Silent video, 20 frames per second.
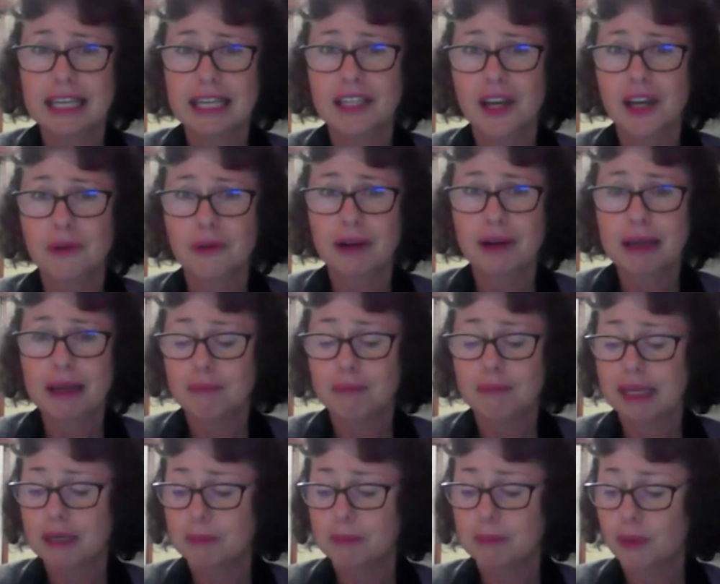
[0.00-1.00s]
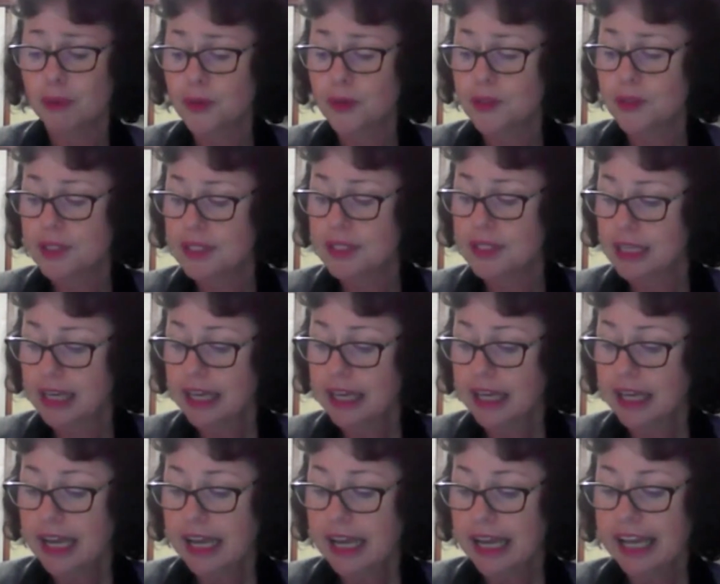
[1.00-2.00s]
around menopause. Mm-hmm.
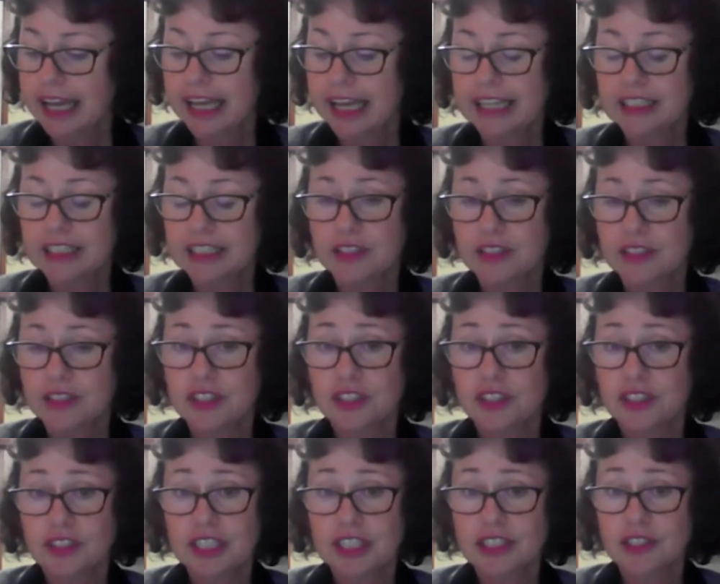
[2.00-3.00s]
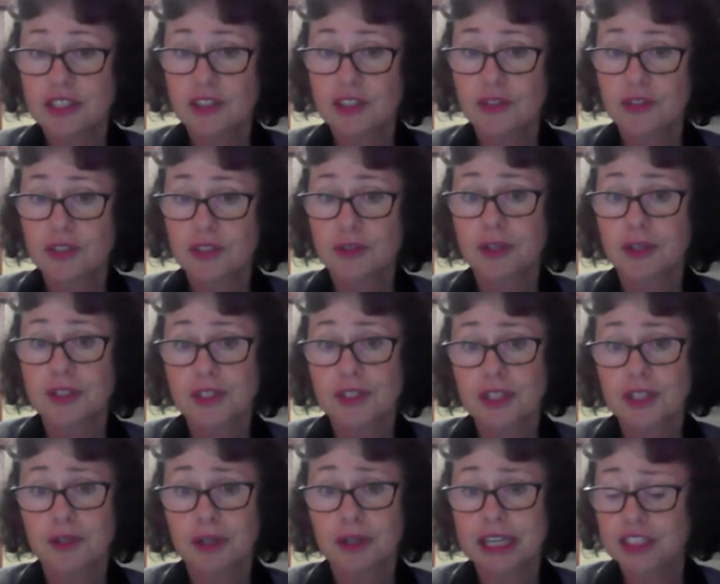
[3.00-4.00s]
And testosterone
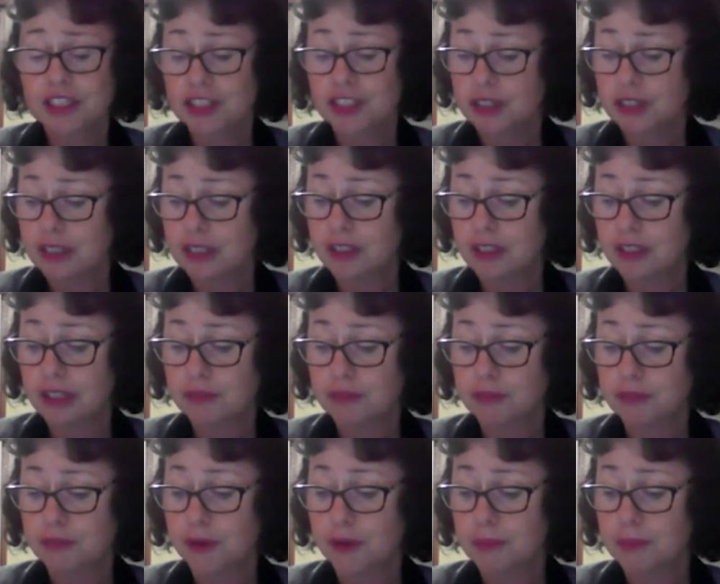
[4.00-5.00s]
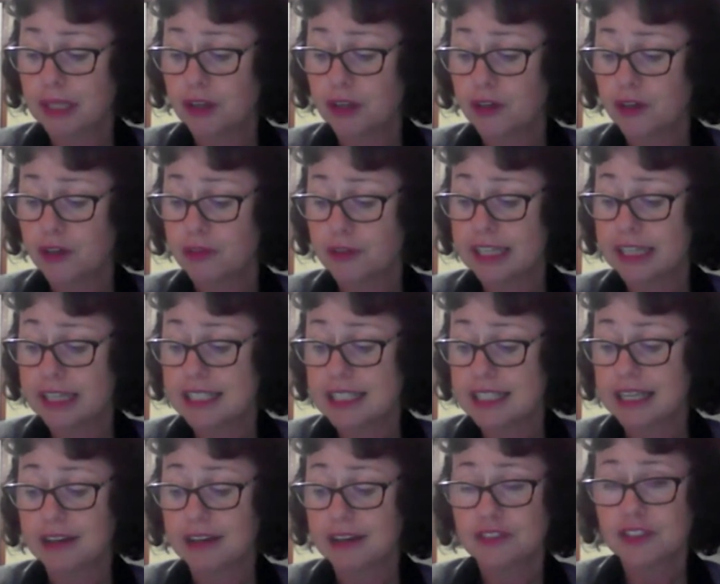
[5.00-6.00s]
secretion from the ovaries
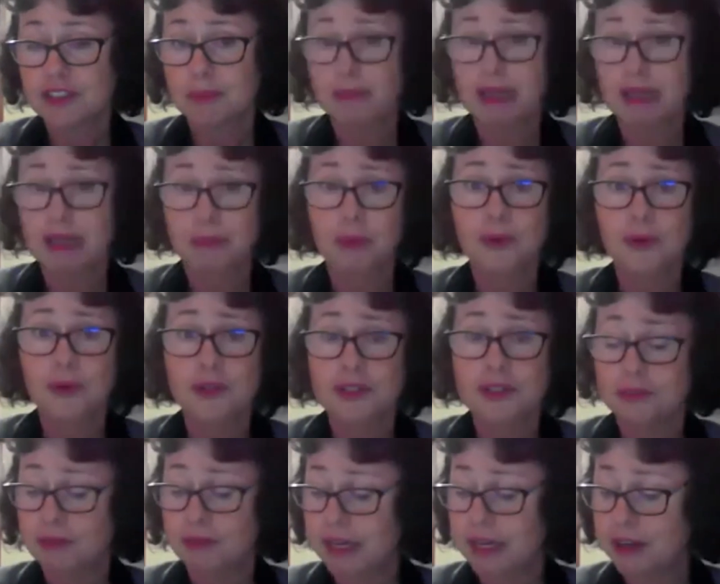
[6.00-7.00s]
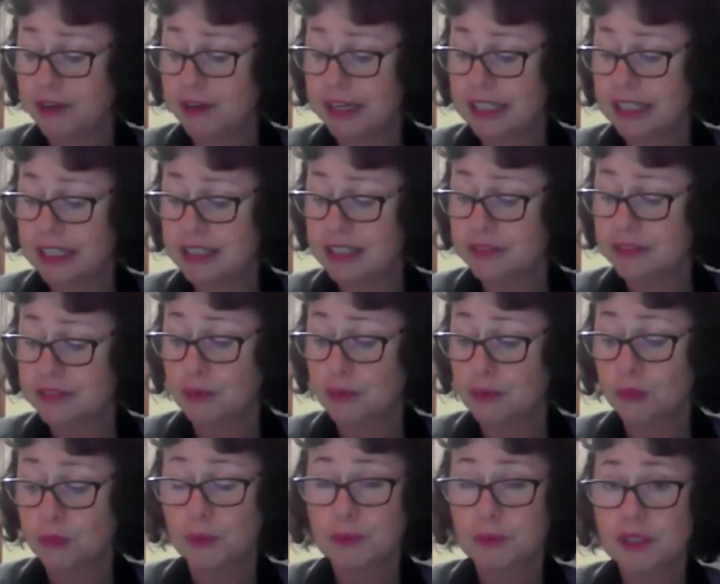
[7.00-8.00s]
after menopause varies
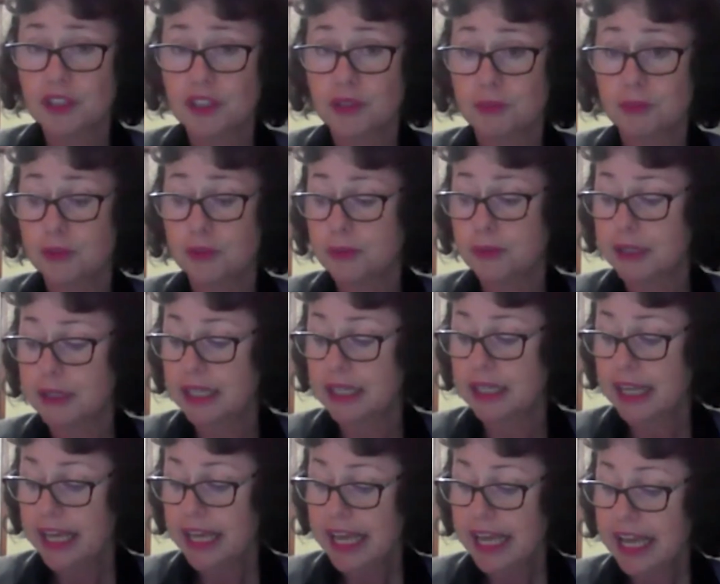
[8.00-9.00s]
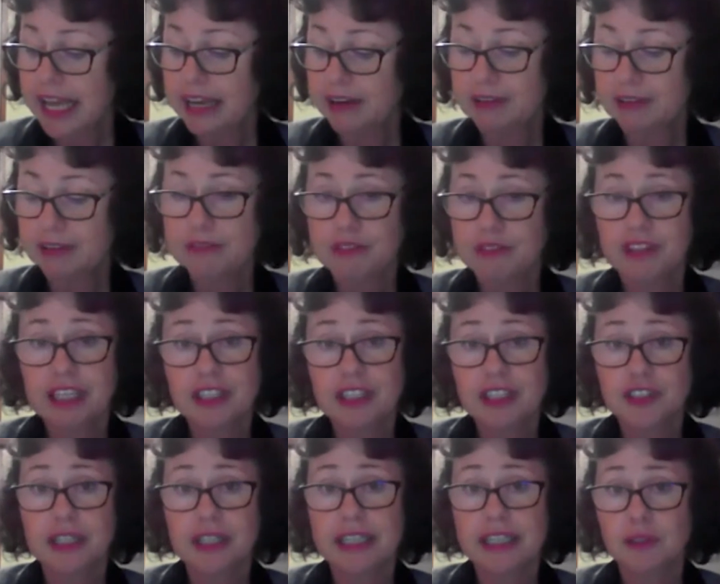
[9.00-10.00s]
from woman to woman. However, the
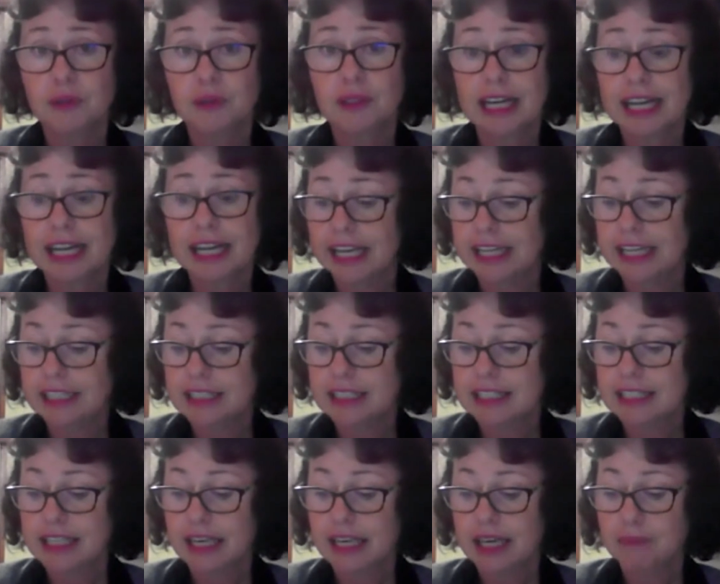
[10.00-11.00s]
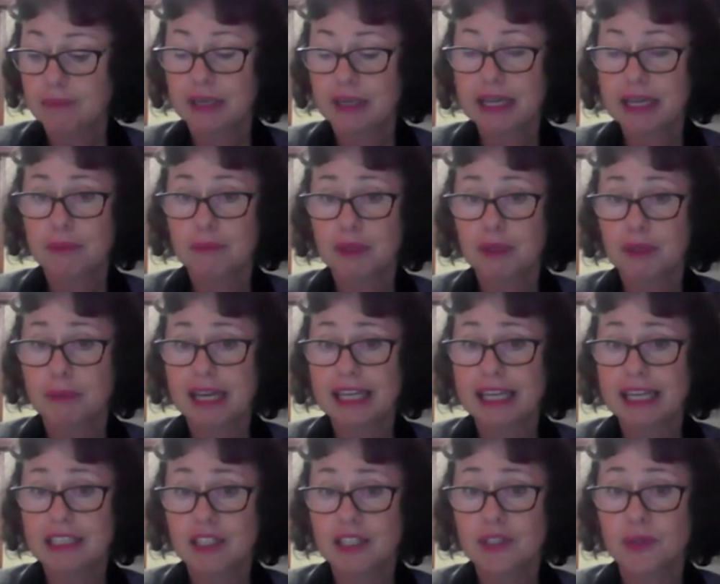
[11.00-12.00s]
adrenal glands become the
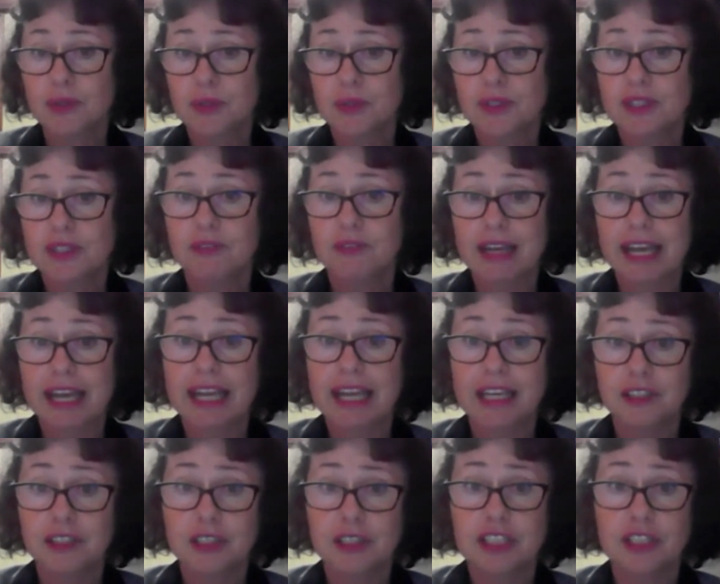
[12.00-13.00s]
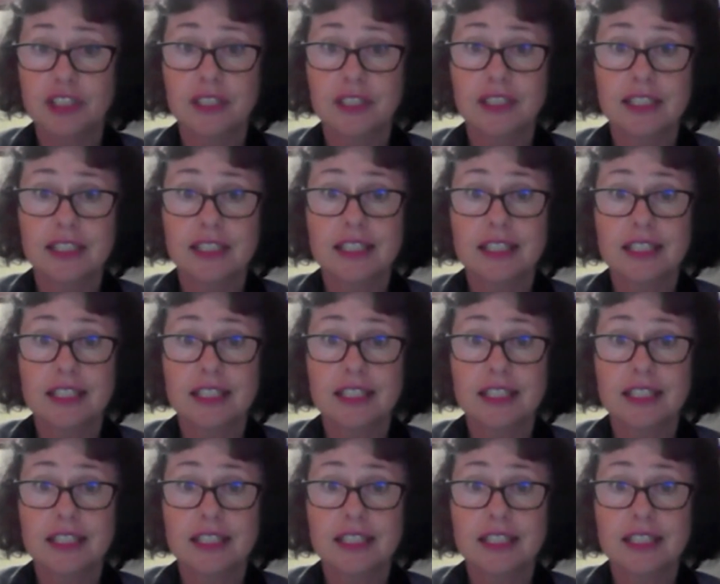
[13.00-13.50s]
main source of androgens